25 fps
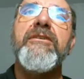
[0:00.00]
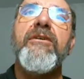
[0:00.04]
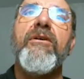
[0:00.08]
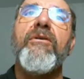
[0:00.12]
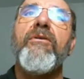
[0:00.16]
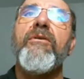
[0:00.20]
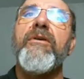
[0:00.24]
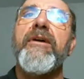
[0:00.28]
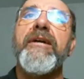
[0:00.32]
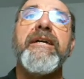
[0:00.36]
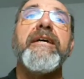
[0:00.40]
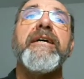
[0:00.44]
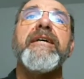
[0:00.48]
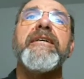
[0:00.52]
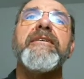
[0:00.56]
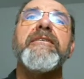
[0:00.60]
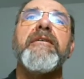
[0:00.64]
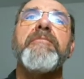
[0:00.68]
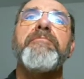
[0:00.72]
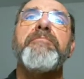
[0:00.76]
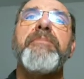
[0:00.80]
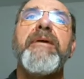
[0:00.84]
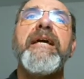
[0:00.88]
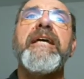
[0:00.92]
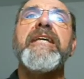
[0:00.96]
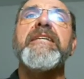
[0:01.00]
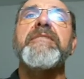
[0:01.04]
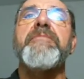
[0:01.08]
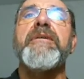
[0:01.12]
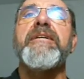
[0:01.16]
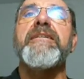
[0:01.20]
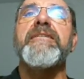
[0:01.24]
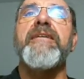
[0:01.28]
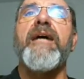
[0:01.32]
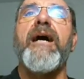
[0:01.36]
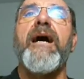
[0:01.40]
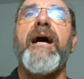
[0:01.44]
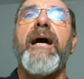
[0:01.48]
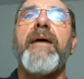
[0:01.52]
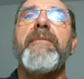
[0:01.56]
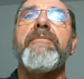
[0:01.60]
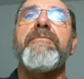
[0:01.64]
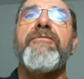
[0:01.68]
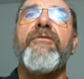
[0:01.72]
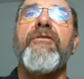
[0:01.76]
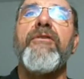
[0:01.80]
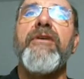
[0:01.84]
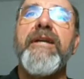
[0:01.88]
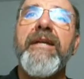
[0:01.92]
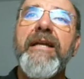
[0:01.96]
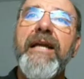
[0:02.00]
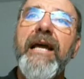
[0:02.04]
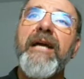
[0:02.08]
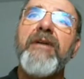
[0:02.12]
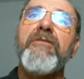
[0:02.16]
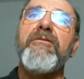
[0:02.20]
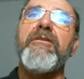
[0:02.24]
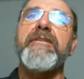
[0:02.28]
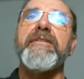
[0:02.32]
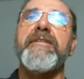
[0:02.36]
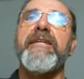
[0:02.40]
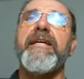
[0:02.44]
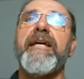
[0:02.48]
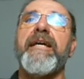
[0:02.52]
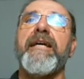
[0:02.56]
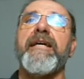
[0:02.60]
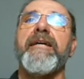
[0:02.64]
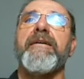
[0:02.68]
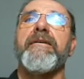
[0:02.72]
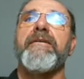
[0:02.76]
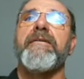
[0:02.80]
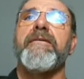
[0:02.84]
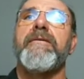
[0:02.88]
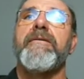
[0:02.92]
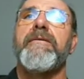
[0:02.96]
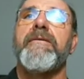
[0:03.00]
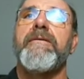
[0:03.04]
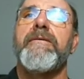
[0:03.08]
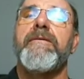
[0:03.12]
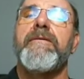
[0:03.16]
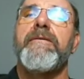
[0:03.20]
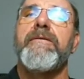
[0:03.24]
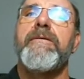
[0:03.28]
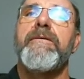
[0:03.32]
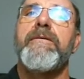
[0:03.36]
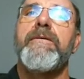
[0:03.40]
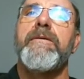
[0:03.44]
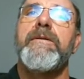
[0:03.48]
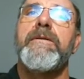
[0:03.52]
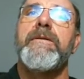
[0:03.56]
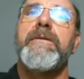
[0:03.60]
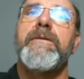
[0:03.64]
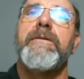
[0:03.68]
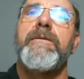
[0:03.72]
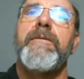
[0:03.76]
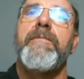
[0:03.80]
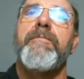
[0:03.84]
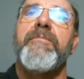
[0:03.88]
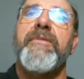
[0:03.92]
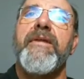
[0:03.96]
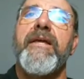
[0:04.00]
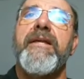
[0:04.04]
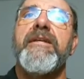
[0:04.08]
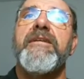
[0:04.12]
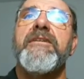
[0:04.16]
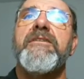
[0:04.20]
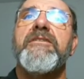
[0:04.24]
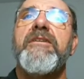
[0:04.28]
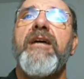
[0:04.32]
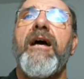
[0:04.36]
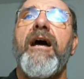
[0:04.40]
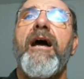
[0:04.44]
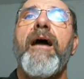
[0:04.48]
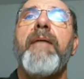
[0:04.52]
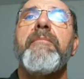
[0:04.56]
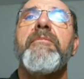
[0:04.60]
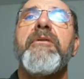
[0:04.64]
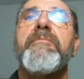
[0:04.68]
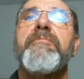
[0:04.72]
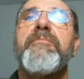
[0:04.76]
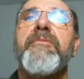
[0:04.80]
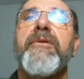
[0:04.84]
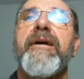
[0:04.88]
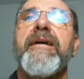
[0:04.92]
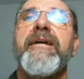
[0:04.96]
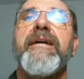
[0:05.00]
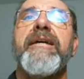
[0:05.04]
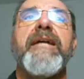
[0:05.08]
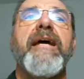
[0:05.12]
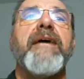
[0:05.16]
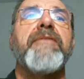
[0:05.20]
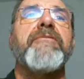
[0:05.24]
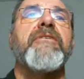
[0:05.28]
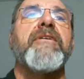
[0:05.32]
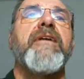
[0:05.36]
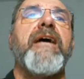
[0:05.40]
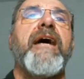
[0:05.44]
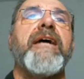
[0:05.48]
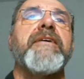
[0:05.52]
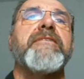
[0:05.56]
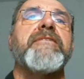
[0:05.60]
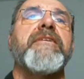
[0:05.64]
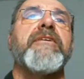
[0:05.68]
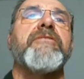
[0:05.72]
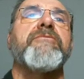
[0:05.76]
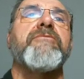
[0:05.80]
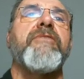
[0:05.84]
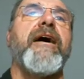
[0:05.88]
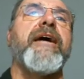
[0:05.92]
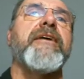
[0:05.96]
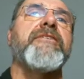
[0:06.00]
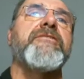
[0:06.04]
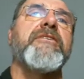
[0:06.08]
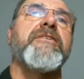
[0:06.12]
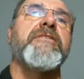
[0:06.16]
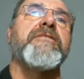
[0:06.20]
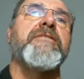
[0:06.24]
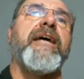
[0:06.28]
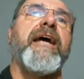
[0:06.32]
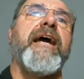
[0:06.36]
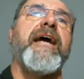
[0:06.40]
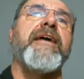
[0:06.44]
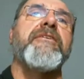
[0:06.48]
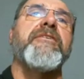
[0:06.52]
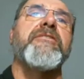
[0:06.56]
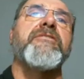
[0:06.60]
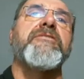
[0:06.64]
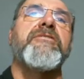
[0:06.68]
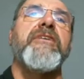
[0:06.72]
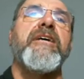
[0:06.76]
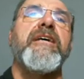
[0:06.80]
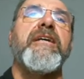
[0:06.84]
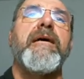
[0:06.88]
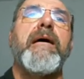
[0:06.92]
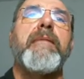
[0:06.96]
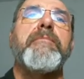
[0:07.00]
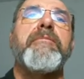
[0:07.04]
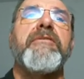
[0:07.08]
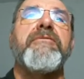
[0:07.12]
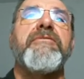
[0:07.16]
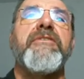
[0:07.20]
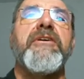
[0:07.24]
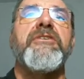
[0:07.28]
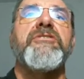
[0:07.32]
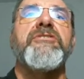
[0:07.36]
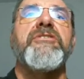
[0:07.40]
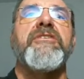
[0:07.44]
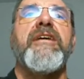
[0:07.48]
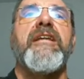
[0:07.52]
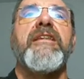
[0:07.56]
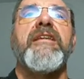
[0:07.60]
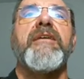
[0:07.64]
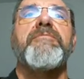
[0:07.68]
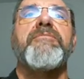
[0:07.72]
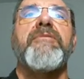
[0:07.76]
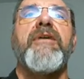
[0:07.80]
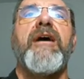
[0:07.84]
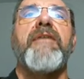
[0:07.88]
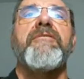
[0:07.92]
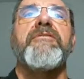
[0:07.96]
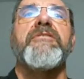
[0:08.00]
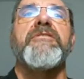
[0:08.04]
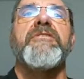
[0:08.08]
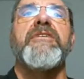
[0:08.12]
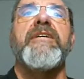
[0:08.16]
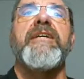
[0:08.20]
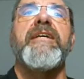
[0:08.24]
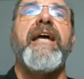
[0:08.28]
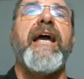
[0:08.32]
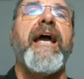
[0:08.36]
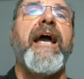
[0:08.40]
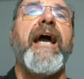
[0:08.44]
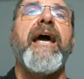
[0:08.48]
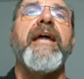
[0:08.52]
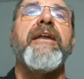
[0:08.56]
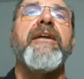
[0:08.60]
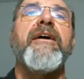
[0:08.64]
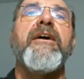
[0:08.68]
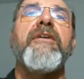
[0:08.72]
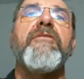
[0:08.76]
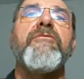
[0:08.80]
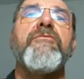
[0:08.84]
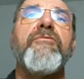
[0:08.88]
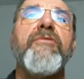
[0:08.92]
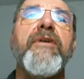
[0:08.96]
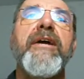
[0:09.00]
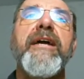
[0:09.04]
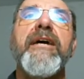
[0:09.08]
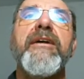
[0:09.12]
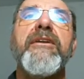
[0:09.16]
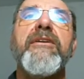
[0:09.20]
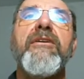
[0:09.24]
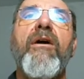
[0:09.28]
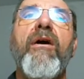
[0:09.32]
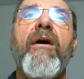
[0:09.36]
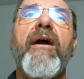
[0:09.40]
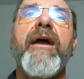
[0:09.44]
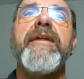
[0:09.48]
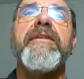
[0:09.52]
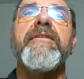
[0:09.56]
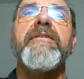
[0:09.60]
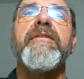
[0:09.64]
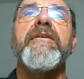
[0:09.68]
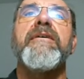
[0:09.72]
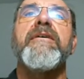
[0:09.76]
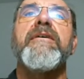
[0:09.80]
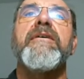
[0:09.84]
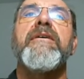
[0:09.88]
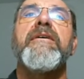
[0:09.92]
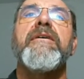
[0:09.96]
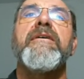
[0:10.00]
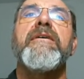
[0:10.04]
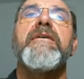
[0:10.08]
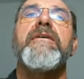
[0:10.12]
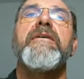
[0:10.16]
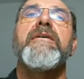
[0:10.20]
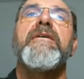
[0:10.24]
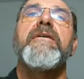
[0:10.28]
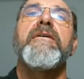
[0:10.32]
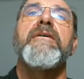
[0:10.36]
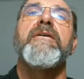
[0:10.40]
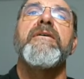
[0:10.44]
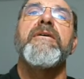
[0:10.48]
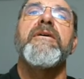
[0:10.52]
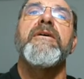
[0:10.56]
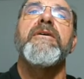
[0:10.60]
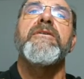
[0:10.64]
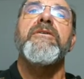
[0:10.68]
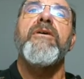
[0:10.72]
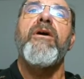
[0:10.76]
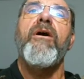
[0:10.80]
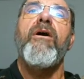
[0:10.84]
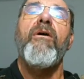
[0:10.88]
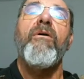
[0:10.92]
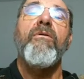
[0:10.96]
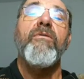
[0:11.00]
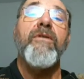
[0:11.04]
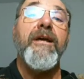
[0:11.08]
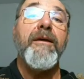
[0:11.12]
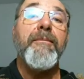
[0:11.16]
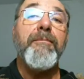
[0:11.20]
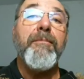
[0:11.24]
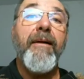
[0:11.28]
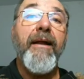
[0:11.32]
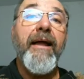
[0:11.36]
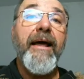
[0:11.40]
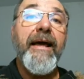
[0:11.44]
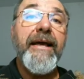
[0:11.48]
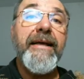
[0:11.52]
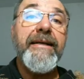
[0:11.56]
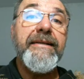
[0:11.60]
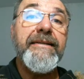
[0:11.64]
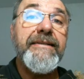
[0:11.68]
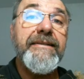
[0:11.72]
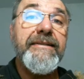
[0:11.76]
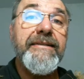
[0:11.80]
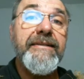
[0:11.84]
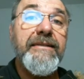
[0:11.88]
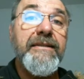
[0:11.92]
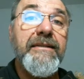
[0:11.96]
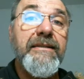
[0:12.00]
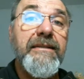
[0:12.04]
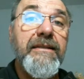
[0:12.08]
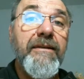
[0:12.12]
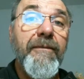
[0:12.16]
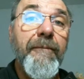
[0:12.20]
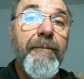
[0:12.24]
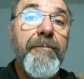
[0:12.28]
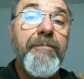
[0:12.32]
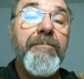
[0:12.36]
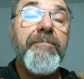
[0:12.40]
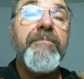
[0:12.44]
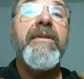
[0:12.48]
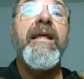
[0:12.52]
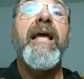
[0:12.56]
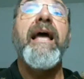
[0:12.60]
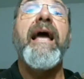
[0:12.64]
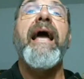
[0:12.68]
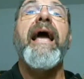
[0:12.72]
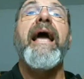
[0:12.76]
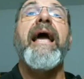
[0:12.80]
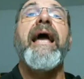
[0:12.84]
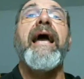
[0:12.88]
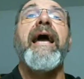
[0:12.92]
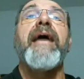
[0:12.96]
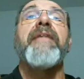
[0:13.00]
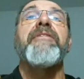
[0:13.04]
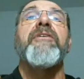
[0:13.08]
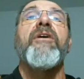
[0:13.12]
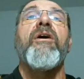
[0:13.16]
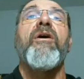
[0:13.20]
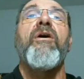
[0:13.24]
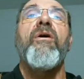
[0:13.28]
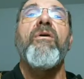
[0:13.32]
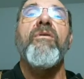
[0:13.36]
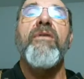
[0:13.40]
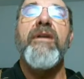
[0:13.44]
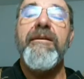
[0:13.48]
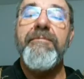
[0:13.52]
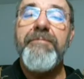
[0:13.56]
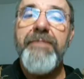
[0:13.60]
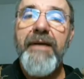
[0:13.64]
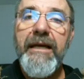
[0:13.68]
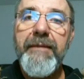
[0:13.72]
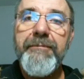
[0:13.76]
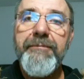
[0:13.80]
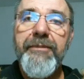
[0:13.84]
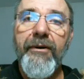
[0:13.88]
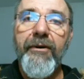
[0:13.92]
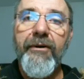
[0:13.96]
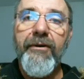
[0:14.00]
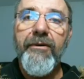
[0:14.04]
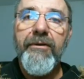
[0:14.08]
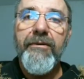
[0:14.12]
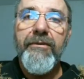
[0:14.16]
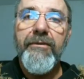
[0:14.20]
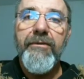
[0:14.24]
or it is appeasement time for iniquity. It is time to bring an everlasting righteous and to seal up the vision and the prophecy and re-anoint the holy place and the holy people.